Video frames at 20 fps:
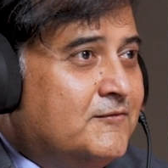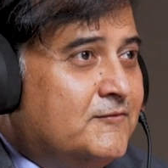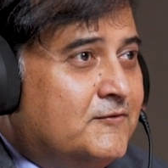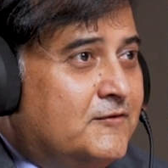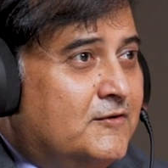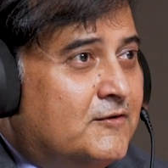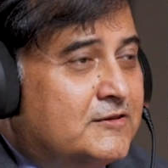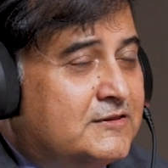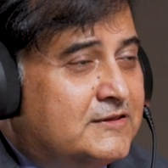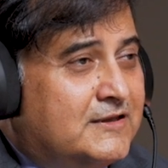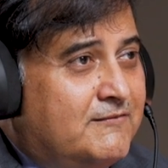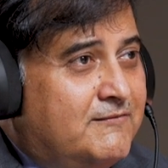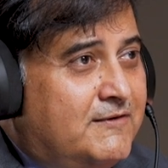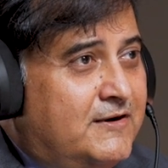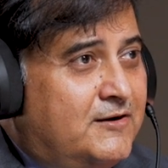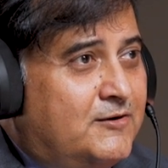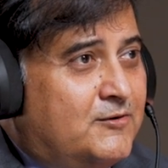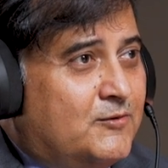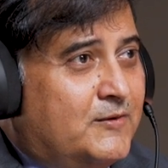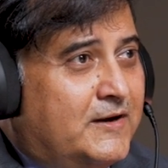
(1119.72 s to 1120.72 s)
Your
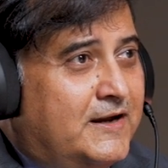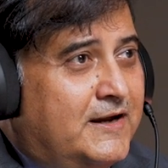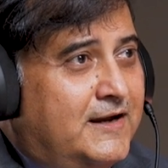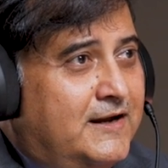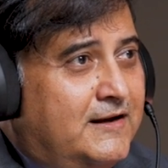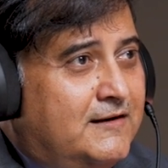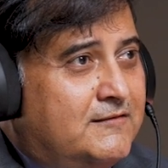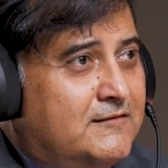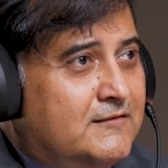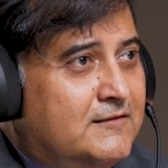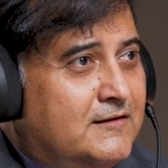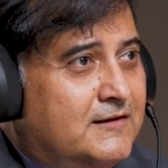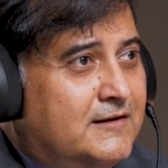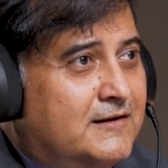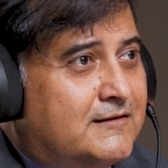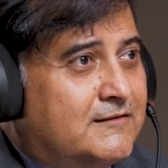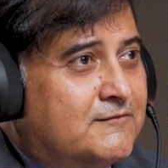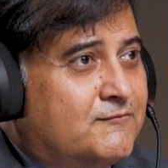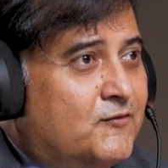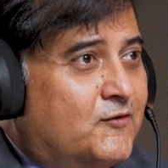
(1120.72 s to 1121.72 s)
7 to 8,
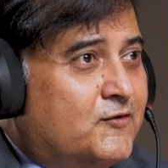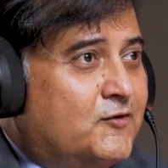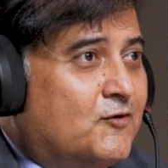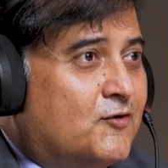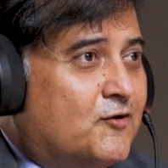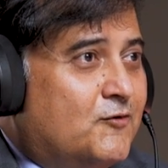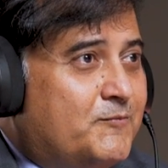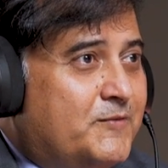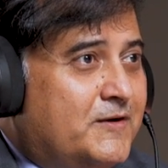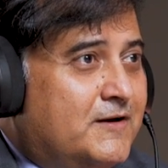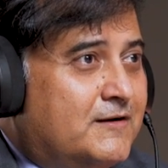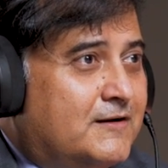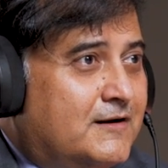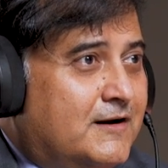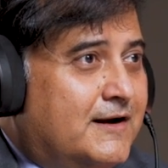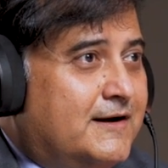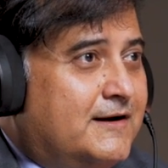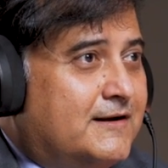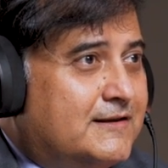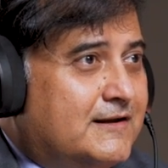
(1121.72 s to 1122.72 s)
it's for European
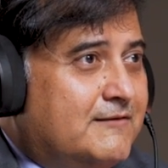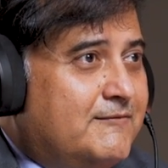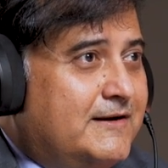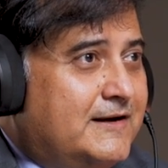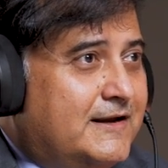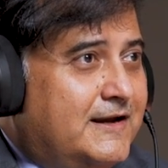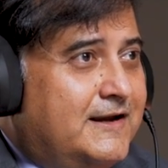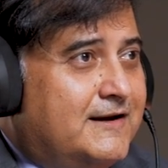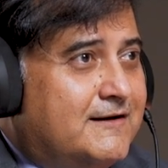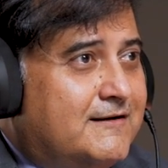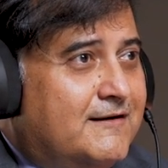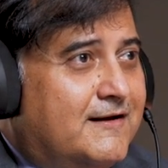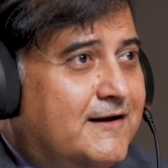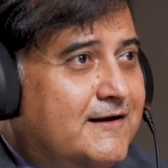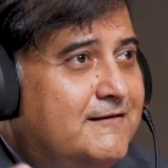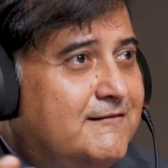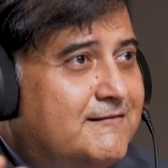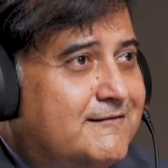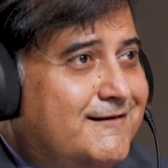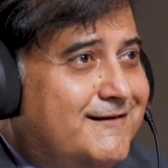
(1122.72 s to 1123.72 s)
clients, 7, 8,
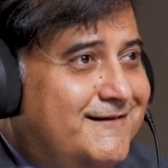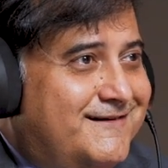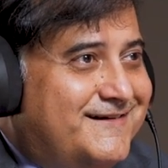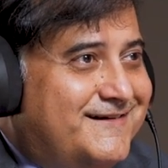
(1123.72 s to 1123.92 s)
9, 10.